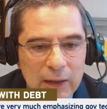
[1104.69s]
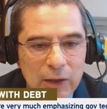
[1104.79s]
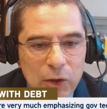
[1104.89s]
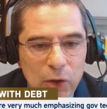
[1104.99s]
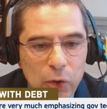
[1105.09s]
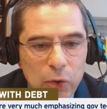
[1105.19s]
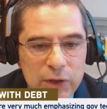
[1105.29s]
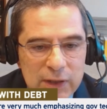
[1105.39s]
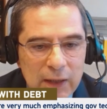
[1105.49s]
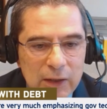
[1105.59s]
that
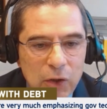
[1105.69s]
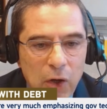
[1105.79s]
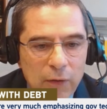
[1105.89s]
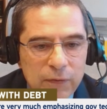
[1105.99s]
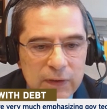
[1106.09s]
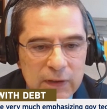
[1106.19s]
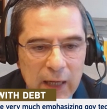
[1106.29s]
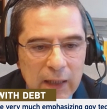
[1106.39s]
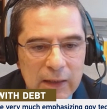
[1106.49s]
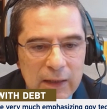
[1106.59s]
looks at
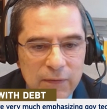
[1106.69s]
GovTech